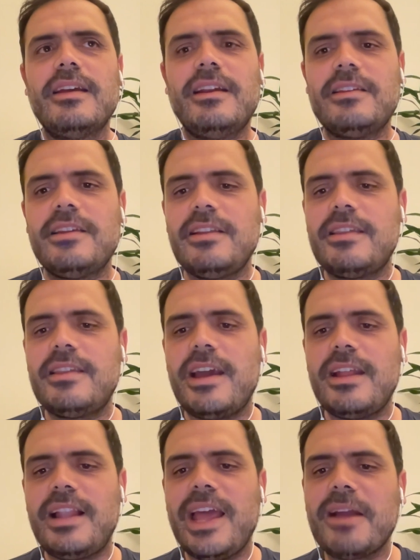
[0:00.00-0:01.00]
And since
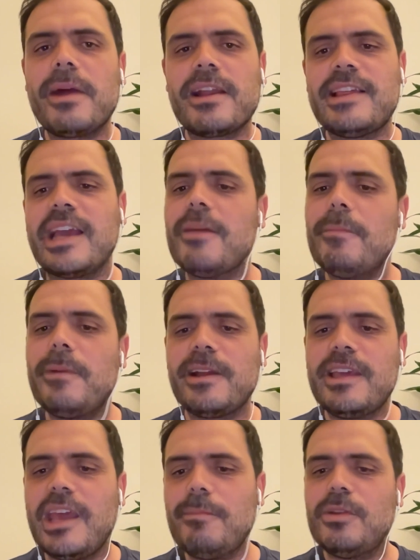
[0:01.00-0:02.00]
then, Mark Zuckerberg
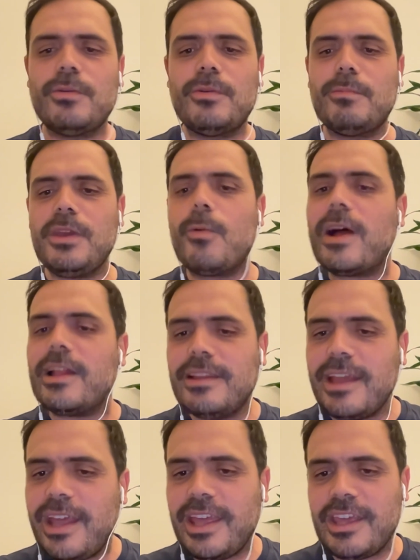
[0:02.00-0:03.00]
came to me one
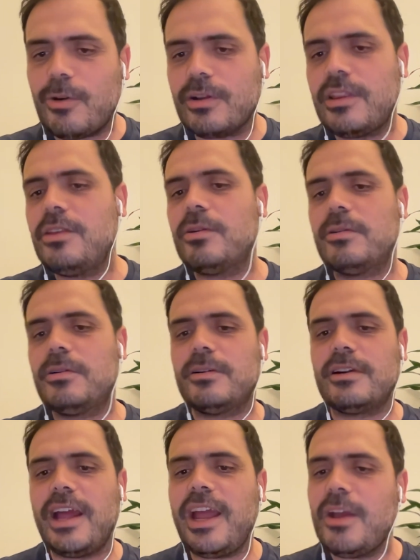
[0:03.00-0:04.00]
day, he knocked the
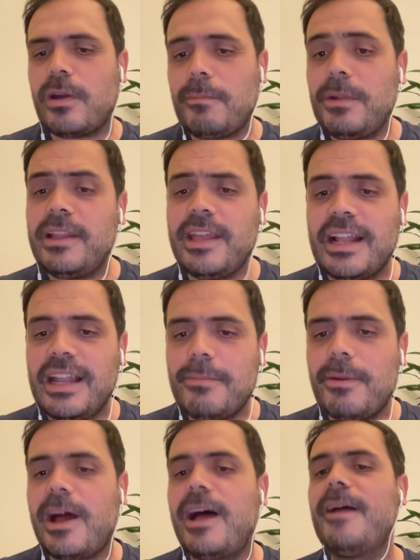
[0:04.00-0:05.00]
door, hey, we're building
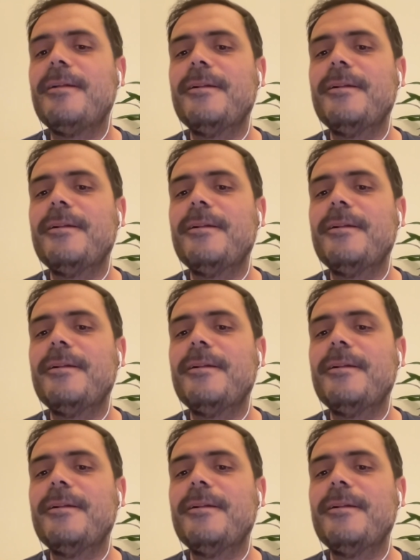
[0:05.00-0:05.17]
Libra.